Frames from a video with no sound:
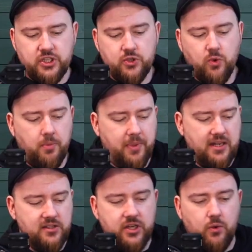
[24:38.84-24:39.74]
is
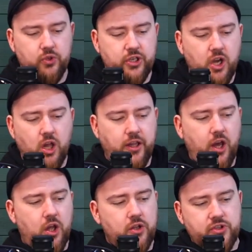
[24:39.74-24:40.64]
swapping to. Would you call
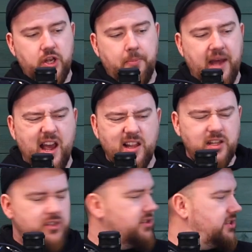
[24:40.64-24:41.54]
yours a
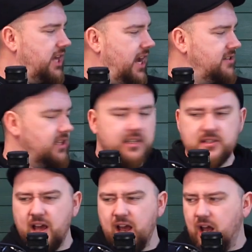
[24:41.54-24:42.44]
parlor-sized
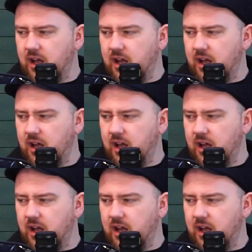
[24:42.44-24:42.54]
guitar?